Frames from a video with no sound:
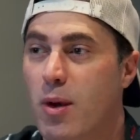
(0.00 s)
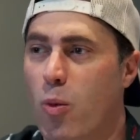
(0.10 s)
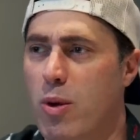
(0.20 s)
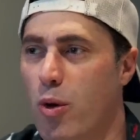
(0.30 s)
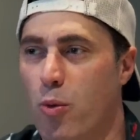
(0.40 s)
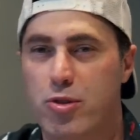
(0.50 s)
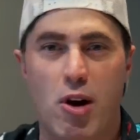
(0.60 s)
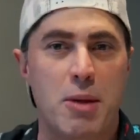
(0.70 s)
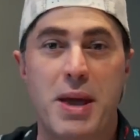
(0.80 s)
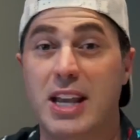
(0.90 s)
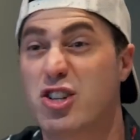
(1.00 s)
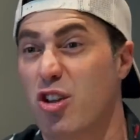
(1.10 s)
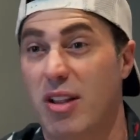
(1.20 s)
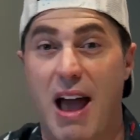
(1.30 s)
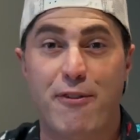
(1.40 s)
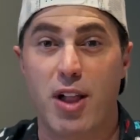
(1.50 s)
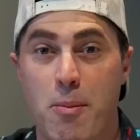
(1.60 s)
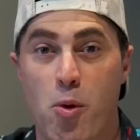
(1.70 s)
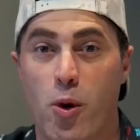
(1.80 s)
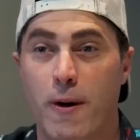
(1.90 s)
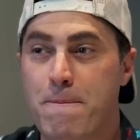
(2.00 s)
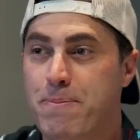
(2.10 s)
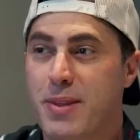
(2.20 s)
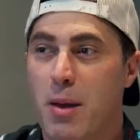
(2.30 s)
We were trying to make each other laugh a more,